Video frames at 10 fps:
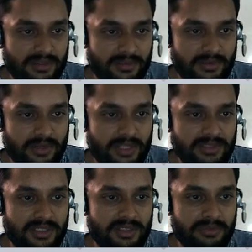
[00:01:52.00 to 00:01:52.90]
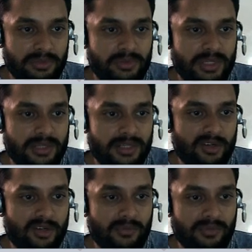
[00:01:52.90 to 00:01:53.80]
you can say views are there,
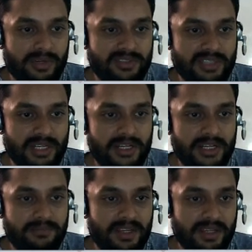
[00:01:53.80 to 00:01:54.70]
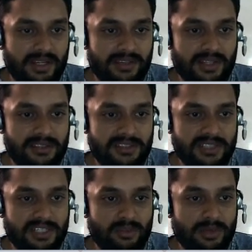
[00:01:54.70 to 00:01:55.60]
top, front, side, and then this is
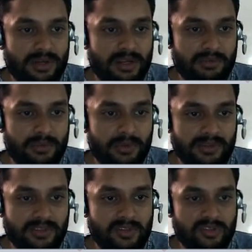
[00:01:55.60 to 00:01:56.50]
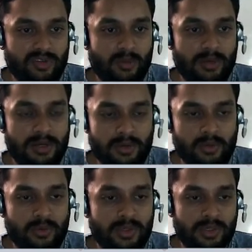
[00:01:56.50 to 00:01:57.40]
isometric view, and this is normal too.
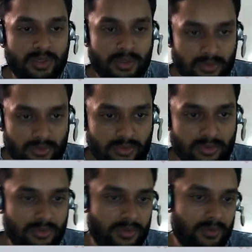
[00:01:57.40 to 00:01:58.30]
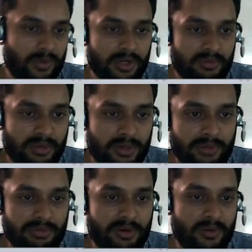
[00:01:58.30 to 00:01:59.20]
So what it will do, it
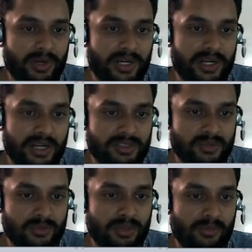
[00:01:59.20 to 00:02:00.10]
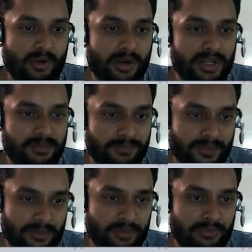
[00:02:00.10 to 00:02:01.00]
will rotate and zoom the model
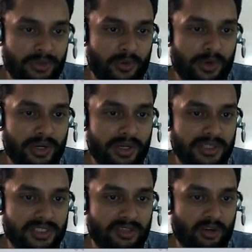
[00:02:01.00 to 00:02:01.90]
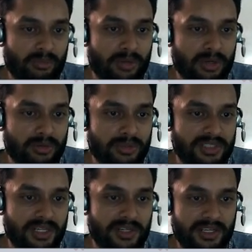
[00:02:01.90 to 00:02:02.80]
to the view orientation normal to the
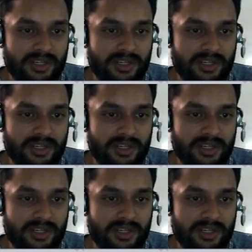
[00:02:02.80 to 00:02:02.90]
selected